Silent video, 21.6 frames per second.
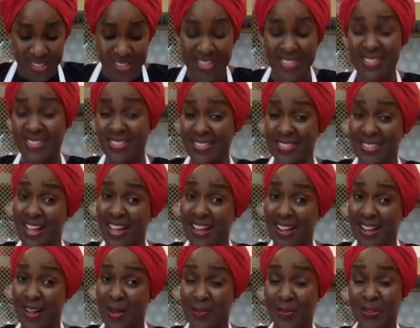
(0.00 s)
This is
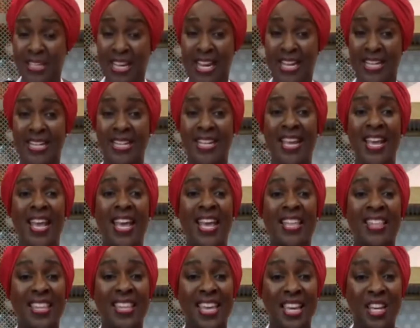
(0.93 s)
not complicated.
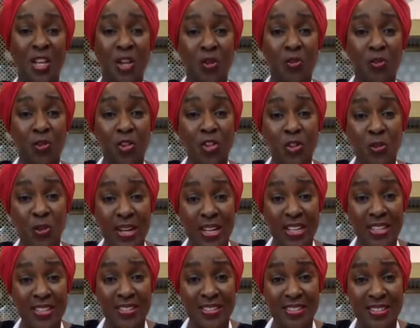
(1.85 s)
Thank you for
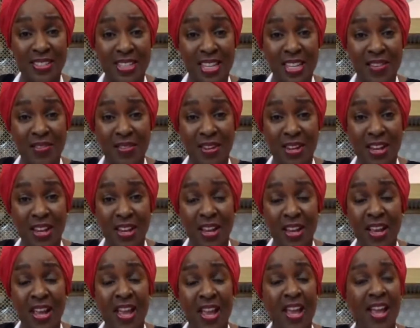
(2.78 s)
joining us this
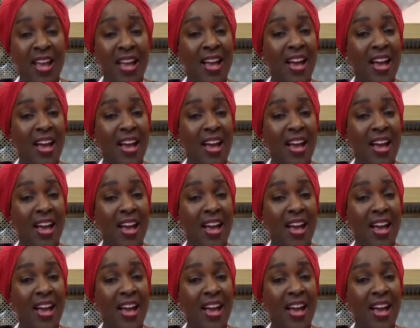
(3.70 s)
evening.